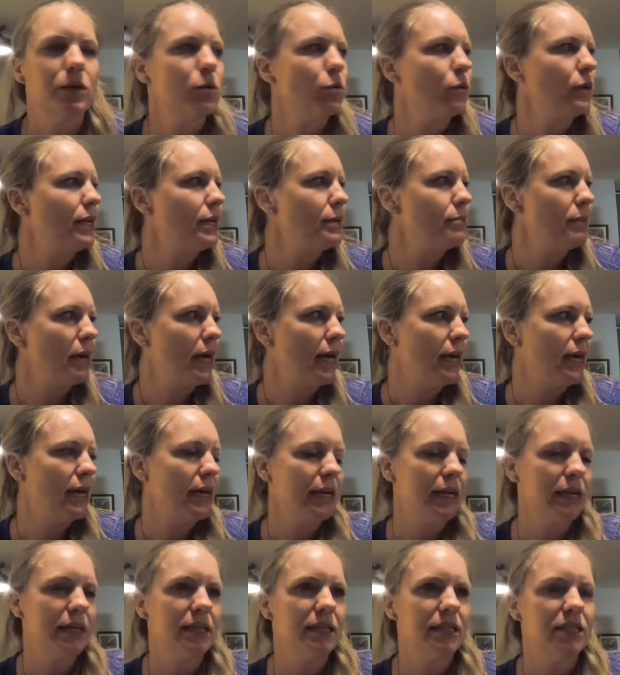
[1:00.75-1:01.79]
we
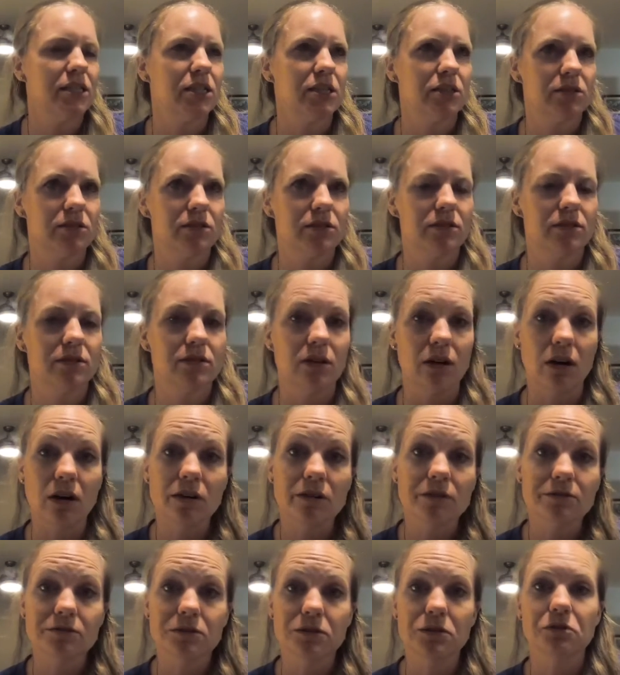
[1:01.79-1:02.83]
made
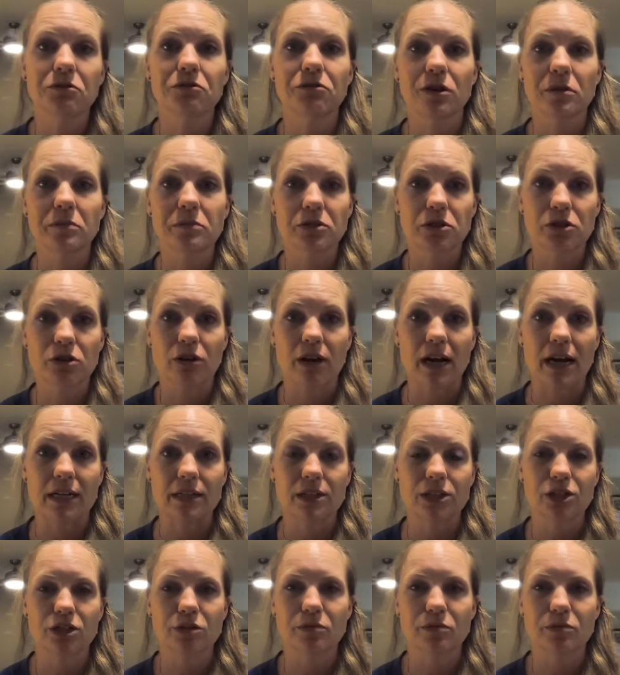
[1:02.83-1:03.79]
dog food from scratch.